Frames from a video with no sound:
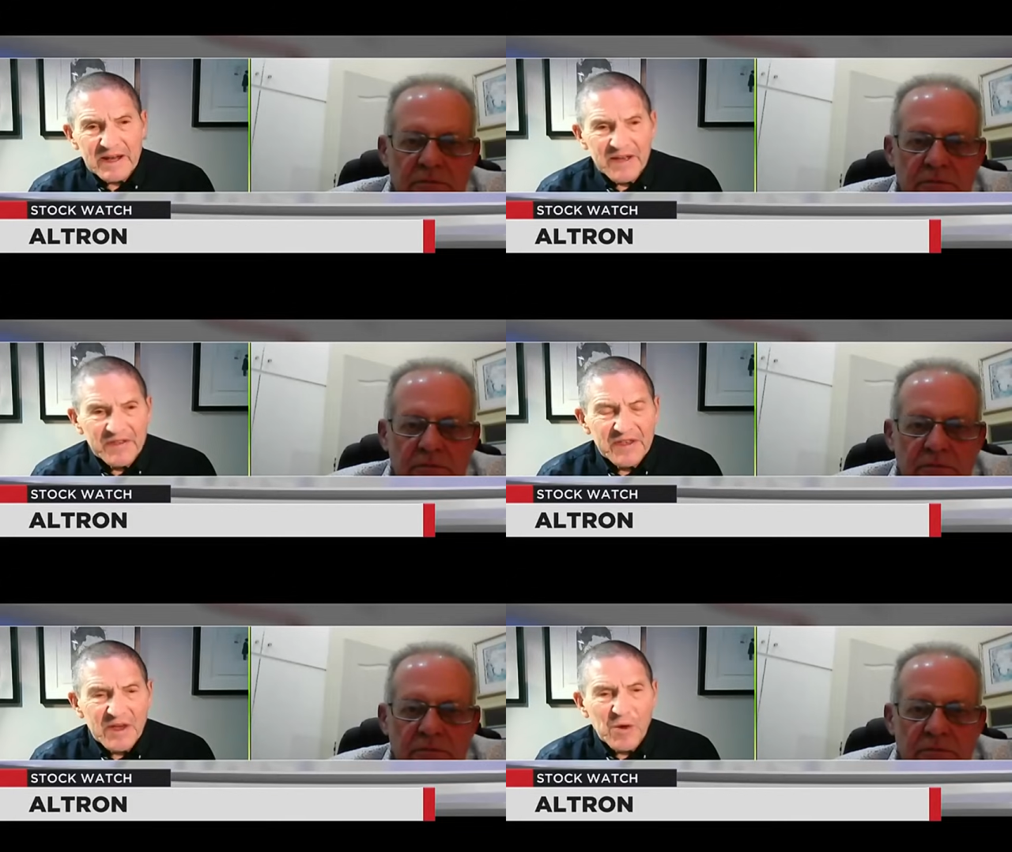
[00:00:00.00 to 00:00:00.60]
Speaker 1: I think
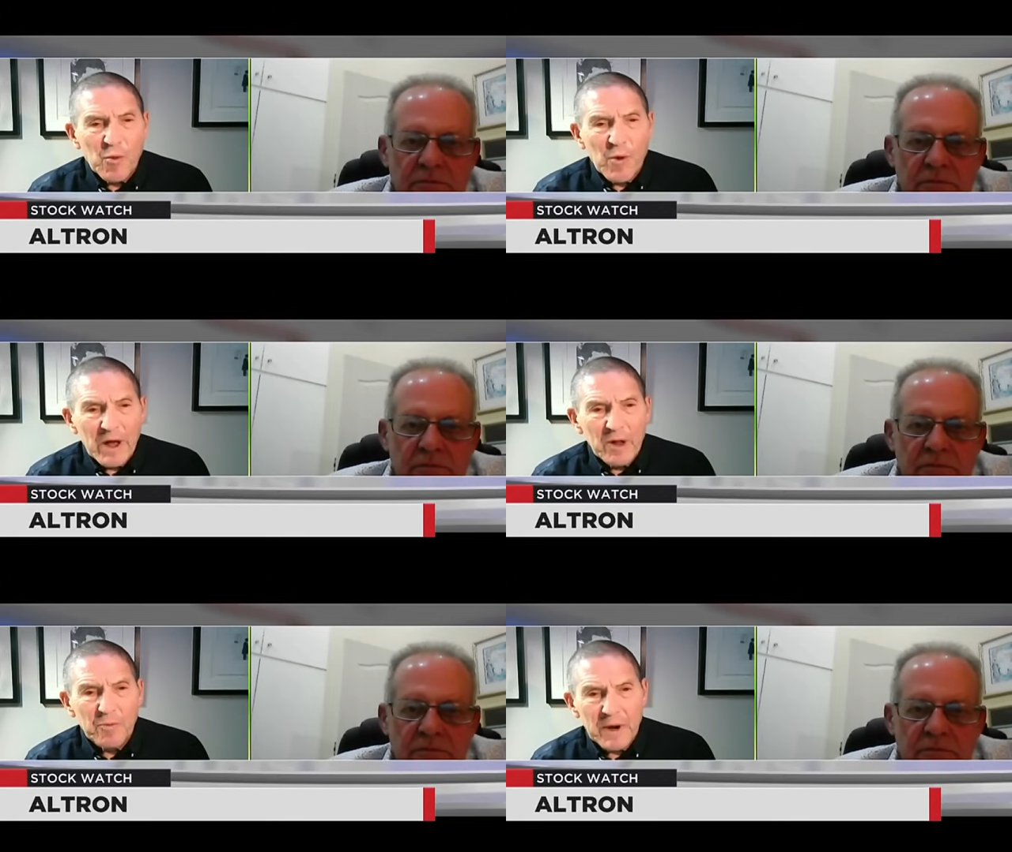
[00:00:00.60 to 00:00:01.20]
they're well
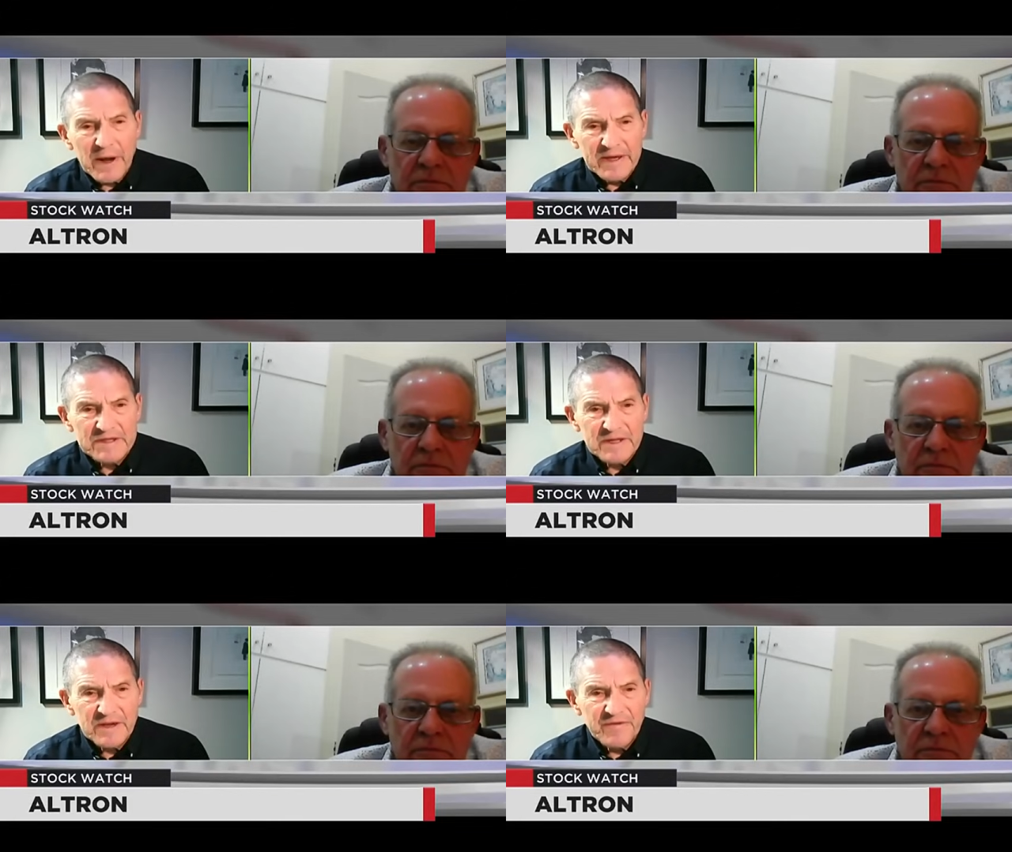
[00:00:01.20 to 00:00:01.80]
placed,
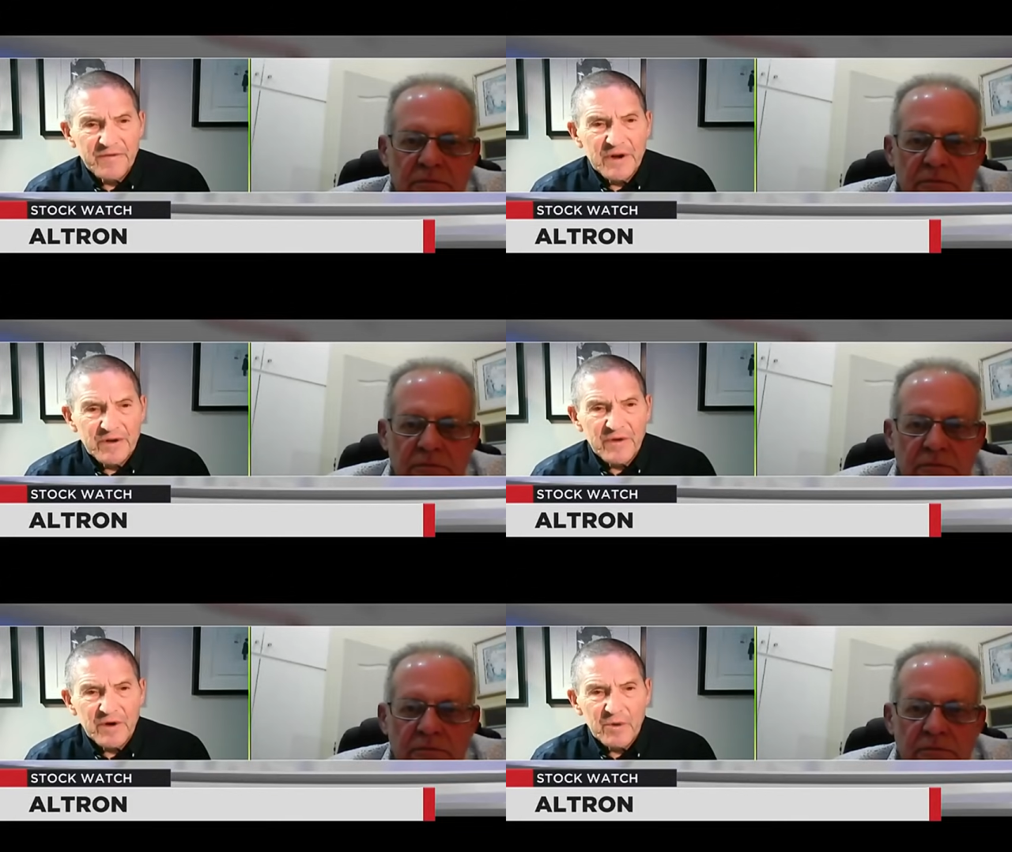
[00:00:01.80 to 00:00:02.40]
very,
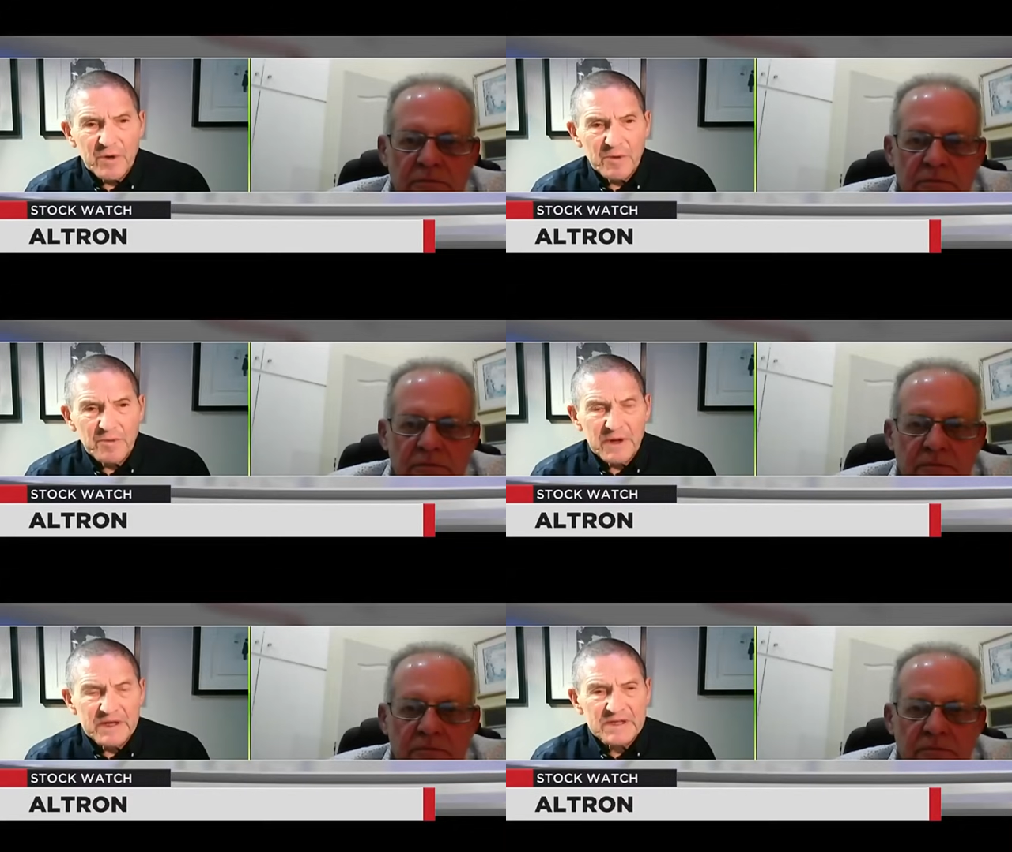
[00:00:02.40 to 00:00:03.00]
very well
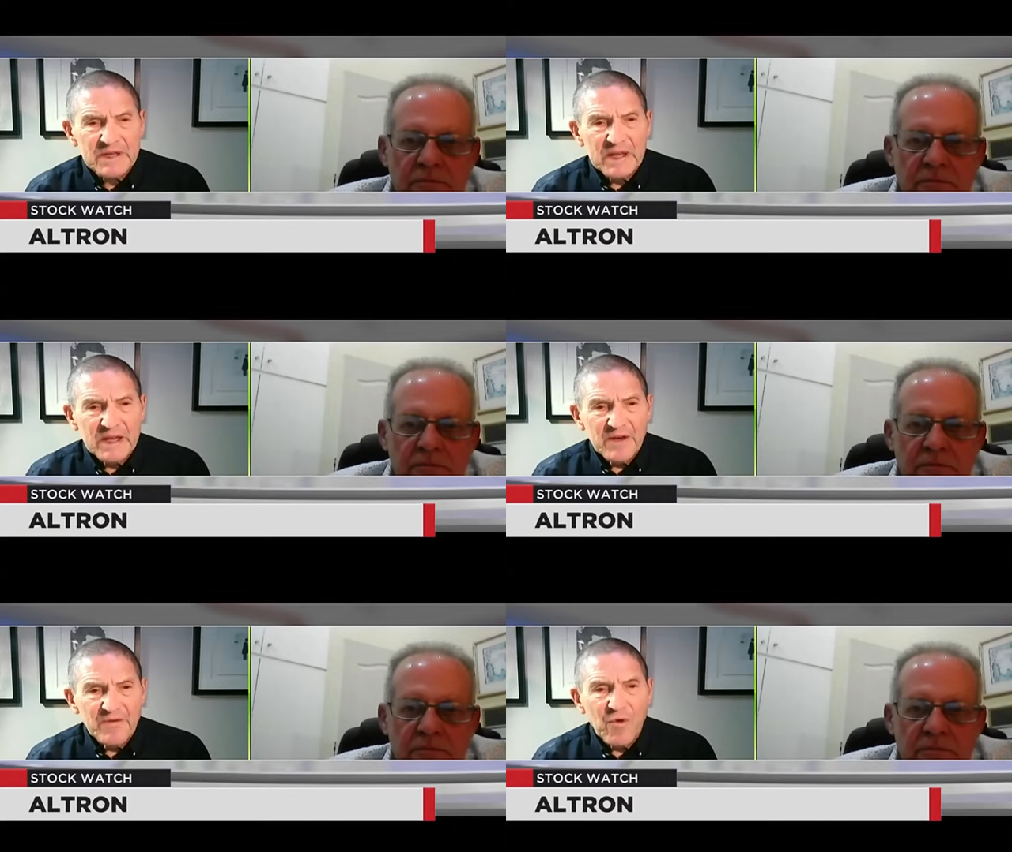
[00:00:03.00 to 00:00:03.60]
placed
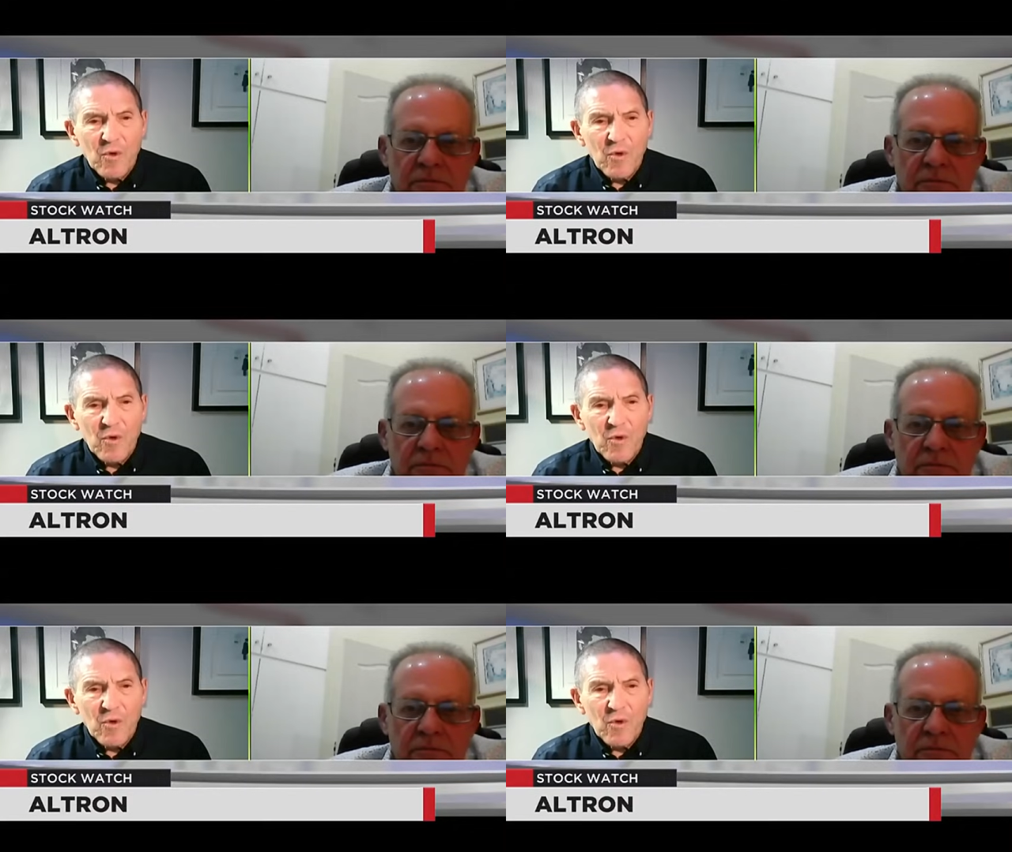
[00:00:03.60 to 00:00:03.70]
for